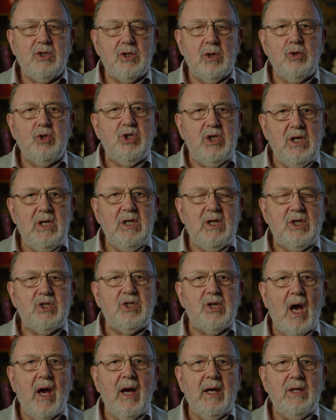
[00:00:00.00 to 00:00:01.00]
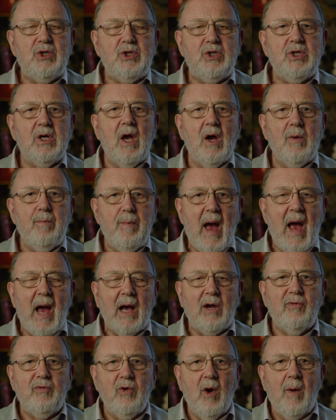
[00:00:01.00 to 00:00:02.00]
So she decides to go
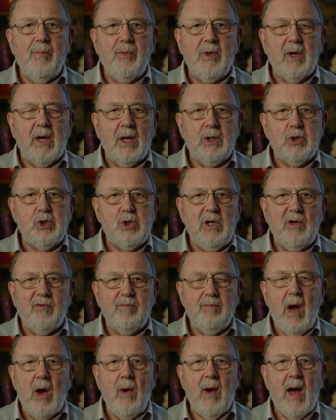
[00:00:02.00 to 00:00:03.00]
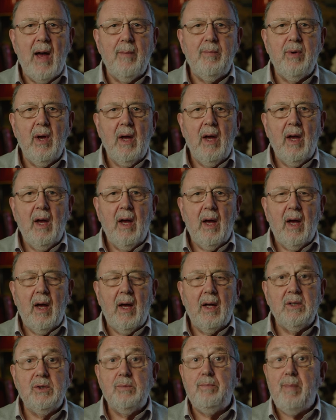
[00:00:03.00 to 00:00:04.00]
back from the country of Moab
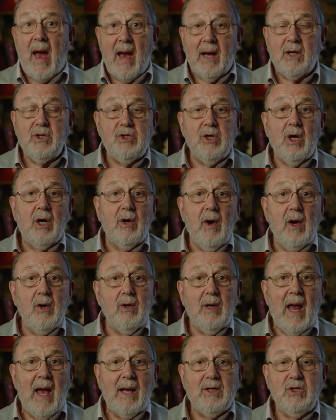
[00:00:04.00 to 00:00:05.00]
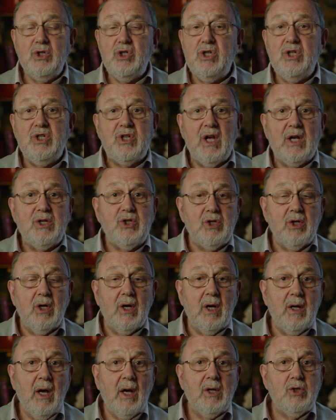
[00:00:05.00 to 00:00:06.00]
and back to her own land. And she says to
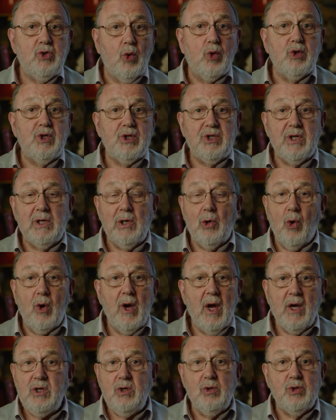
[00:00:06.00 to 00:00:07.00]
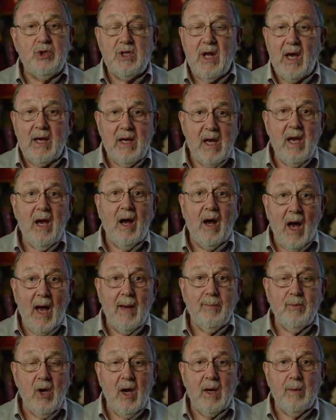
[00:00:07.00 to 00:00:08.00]
her daughters-in-law, "You stay here,
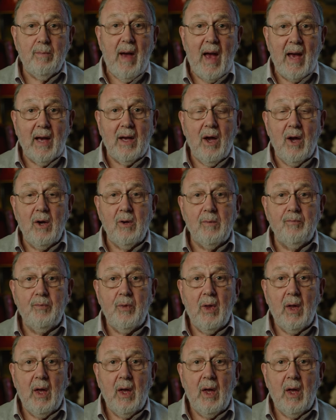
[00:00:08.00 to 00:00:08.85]
I'm going back home."